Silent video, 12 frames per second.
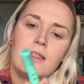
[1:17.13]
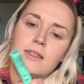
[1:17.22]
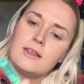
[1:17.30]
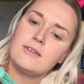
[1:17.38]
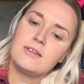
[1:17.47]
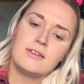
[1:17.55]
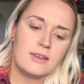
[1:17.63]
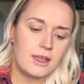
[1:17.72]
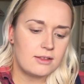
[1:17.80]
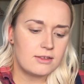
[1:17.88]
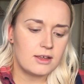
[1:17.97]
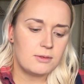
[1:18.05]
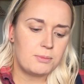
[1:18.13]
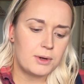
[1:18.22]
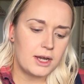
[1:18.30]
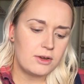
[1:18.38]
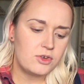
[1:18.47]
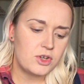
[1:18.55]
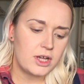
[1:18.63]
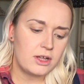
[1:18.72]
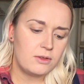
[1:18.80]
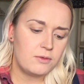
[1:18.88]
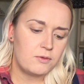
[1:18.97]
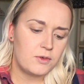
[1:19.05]
this, it's a brow
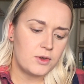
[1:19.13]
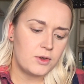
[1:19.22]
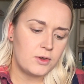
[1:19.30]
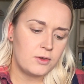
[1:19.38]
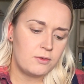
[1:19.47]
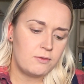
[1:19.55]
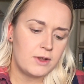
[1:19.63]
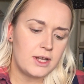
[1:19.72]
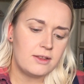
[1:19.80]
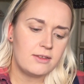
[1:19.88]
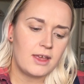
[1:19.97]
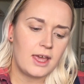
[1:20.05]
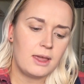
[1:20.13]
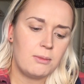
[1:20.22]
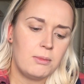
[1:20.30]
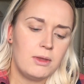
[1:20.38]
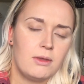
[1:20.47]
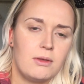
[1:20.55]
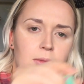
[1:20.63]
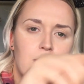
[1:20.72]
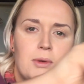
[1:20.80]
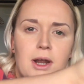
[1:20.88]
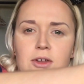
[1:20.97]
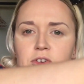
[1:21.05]
gel for Fill and Tame
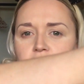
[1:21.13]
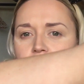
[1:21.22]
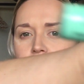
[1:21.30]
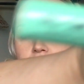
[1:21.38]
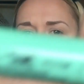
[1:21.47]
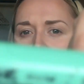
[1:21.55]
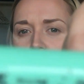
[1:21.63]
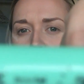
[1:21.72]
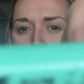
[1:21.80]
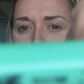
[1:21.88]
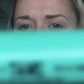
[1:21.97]
brow gel that I got in